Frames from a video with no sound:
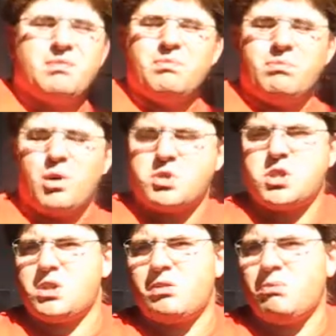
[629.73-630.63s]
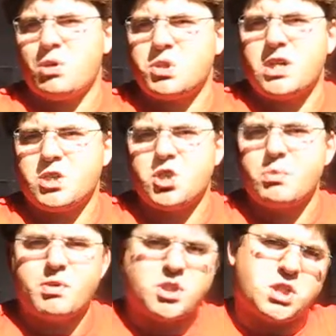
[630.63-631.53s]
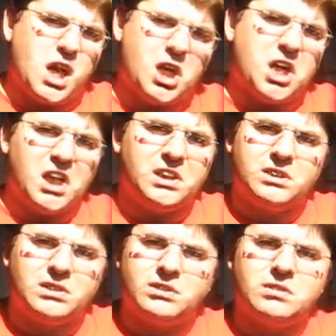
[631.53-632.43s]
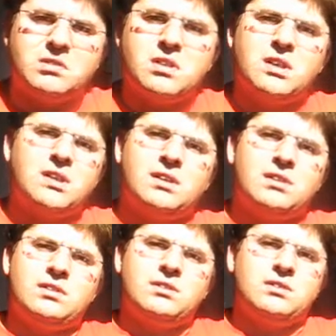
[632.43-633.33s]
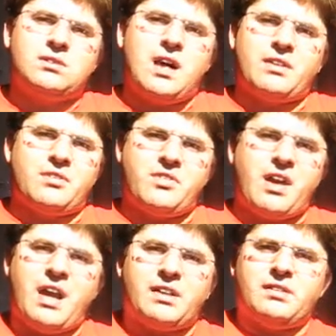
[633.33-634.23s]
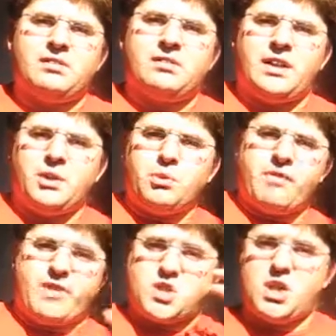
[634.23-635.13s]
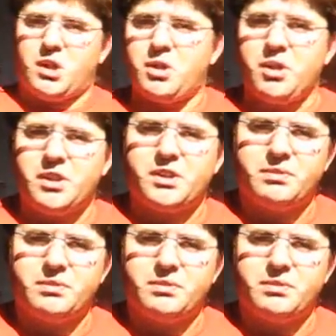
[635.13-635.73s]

most mostly superstition rather than an universal good.